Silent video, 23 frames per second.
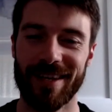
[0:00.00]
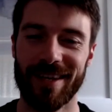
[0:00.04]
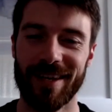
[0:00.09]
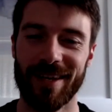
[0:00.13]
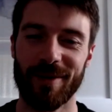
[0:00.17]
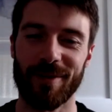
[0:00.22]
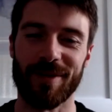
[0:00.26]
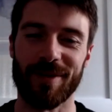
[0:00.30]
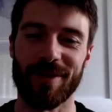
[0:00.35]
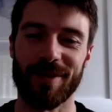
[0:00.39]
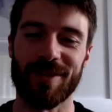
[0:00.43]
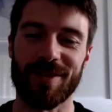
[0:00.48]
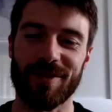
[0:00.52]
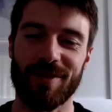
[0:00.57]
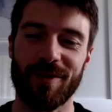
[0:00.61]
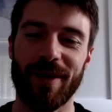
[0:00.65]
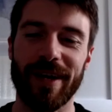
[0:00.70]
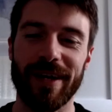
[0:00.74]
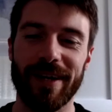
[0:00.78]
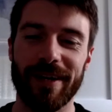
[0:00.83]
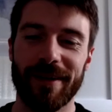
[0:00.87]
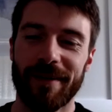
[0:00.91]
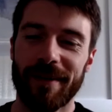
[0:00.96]
which is
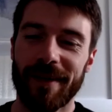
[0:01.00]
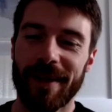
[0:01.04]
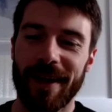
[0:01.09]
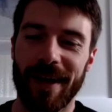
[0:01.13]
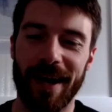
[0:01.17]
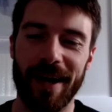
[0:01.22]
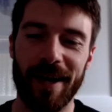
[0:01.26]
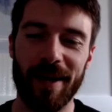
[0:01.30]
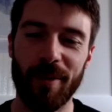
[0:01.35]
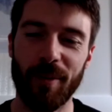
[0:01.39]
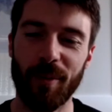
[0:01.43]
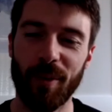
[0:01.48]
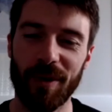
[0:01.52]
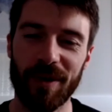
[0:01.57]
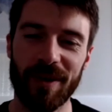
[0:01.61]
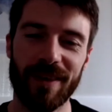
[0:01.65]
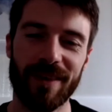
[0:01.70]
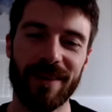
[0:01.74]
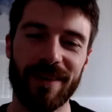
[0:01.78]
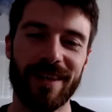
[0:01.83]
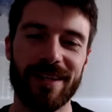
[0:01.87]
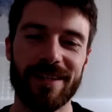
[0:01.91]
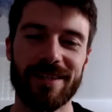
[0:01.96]
great. One of
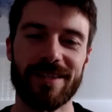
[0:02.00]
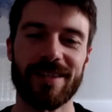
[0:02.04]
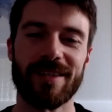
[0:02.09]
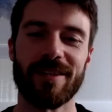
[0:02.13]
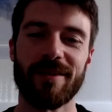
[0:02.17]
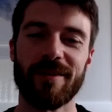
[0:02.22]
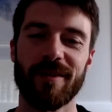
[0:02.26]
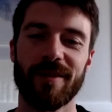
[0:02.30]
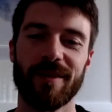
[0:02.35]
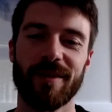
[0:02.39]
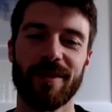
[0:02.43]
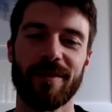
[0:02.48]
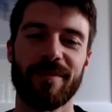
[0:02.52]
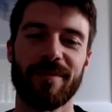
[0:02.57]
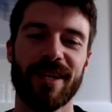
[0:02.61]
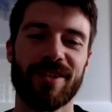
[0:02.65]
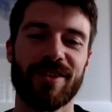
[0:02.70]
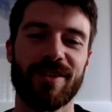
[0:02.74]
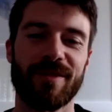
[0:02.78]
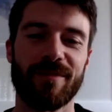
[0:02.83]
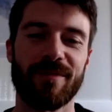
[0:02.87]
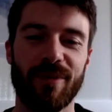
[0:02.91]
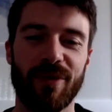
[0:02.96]
the things that you
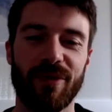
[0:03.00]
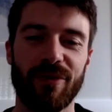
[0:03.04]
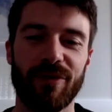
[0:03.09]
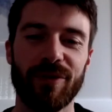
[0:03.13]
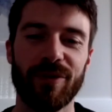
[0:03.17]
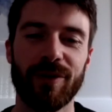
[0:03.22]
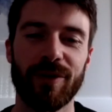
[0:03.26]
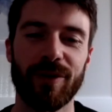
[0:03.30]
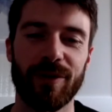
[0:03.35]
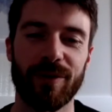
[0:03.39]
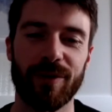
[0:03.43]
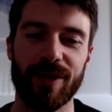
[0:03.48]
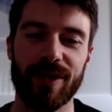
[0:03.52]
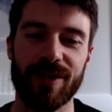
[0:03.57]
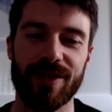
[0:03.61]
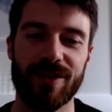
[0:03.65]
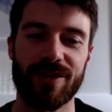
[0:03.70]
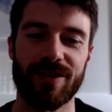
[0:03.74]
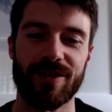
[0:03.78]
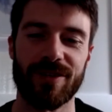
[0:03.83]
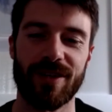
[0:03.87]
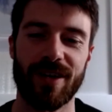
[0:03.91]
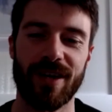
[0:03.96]
mentioned before,
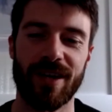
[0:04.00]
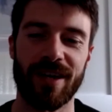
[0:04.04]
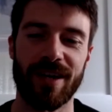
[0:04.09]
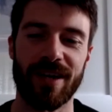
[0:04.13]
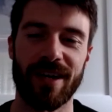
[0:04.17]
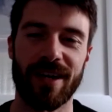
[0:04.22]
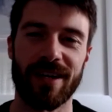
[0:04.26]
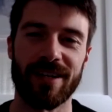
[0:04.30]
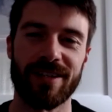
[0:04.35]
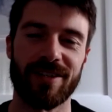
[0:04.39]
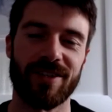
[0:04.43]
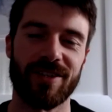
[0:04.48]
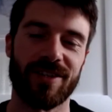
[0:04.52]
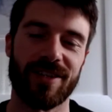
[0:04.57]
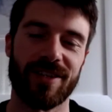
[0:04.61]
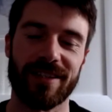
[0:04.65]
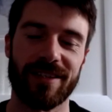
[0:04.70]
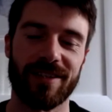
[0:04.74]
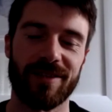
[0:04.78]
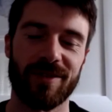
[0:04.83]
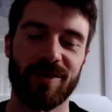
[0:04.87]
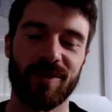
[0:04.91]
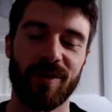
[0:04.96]
which I'd just
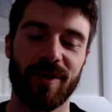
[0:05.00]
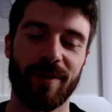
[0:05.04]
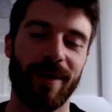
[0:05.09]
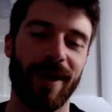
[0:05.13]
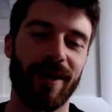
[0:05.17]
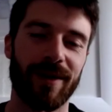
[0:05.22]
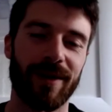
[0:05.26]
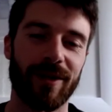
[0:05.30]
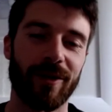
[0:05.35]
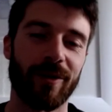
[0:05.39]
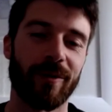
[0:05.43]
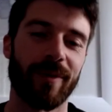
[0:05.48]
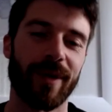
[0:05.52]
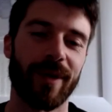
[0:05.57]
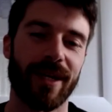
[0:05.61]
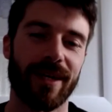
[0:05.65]
like to talk about a little bit,